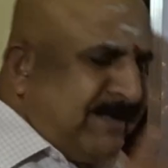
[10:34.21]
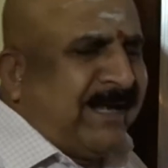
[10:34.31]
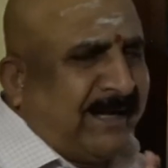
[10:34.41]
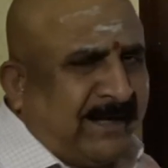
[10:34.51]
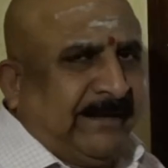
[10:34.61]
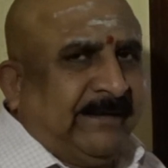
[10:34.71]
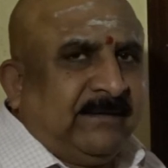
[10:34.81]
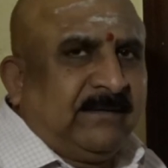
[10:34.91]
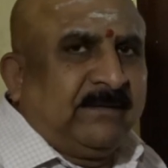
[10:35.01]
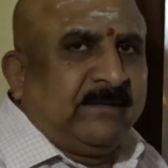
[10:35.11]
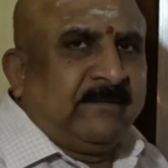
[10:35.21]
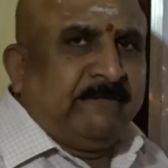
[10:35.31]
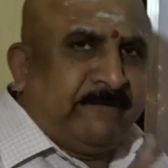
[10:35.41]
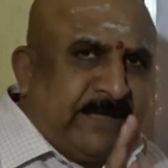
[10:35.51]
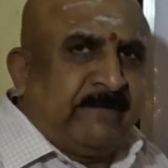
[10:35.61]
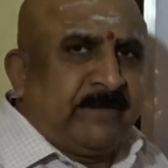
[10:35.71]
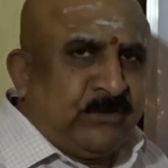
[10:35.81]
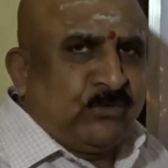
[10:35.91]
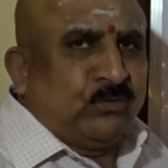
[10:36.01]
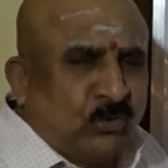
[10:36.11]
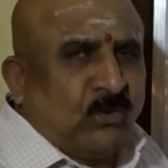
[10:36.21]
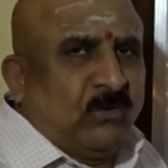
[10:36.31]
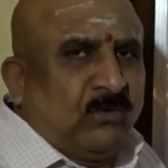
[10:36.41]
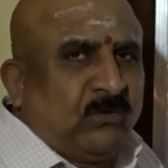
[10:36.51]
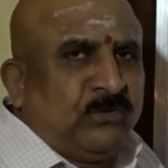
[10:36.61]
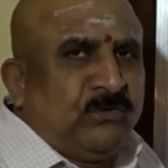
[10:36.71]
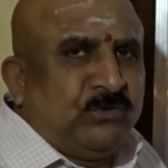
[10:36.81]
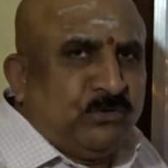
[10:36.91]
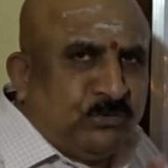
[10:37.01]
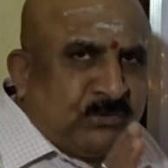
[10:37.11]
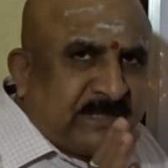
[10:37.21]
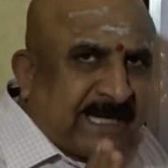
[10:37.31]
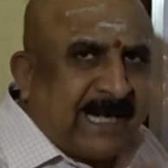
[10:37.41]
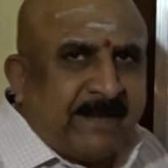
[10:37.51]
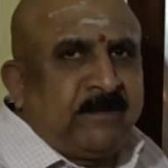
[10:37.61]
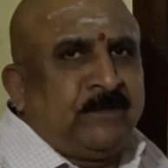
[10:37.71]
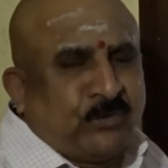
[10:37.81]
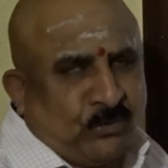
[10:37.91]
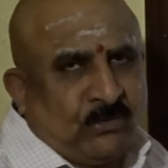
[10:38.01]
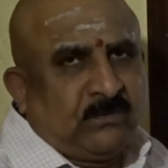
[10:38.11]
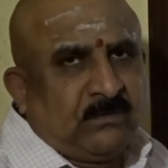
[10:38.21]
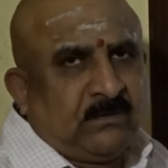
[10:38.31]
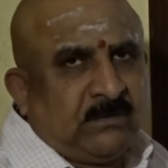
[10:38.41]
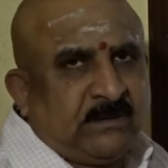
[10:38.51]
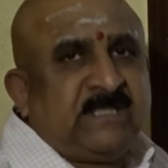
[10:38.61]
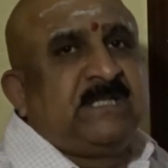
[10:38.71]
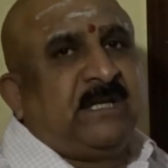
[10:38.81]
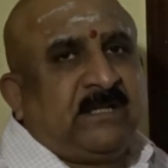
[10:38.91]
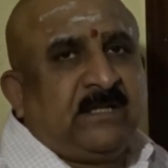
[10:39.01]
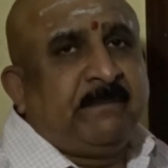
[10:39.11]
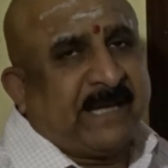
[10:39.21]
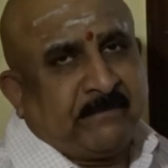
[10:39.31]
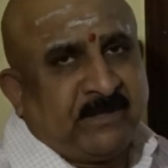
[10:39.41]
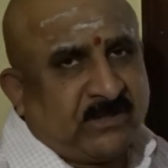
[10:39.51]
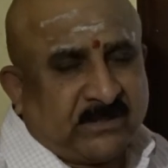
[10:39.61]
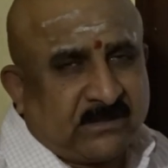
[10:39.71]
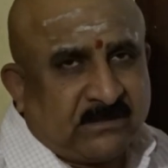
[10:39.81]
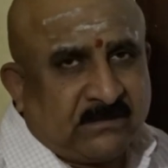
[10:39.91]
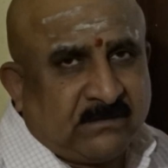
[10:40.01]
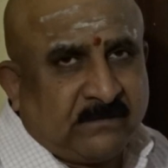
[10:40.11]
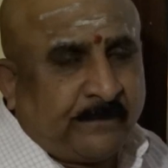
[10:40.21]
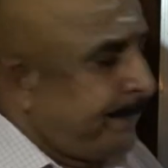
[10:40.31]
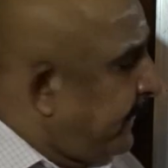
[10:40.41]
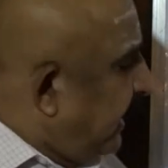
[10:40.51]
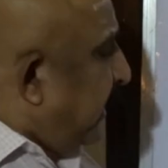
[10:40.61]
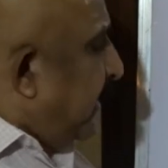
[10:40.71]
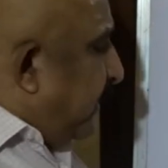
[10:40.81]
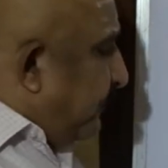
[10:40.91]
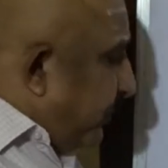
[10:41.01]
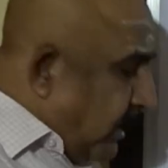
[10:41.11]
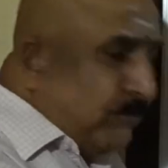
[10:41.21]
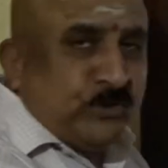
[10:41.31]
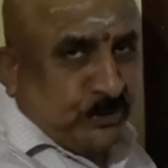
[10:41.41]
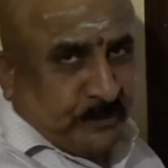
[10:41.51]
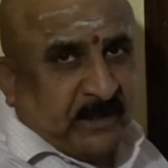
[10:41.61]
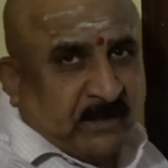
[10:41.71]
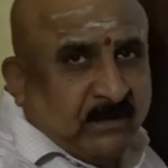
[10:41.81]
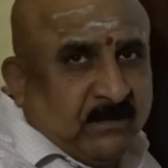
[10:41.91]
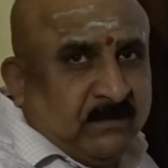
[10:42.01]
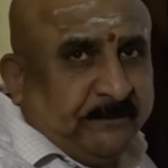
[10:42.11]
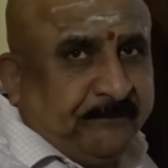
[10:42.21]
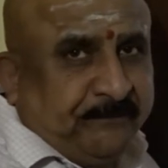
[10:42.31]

In Naadi, whenever you go, you travel through certain parameters. From Jupiter